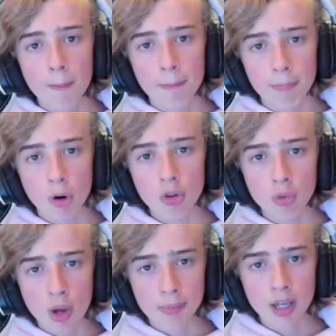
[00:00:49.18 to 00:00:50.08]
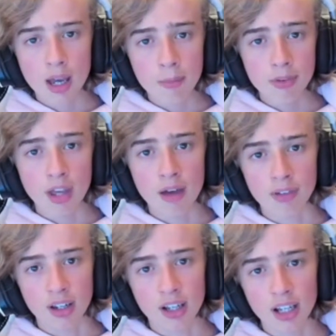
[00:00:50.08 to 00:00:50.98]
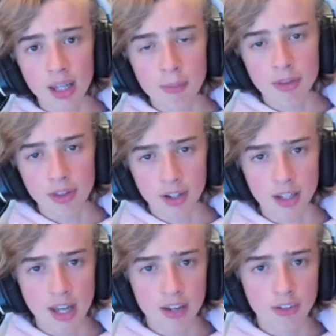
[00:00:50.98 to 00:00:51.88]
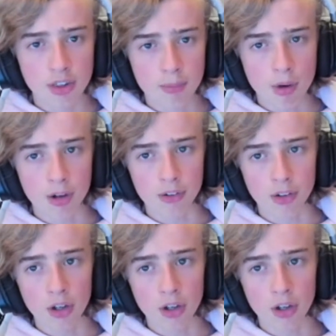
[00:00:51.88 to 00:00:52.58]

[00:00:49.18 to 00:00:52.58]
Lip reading: Both webcams have a clip that connects to the monitor,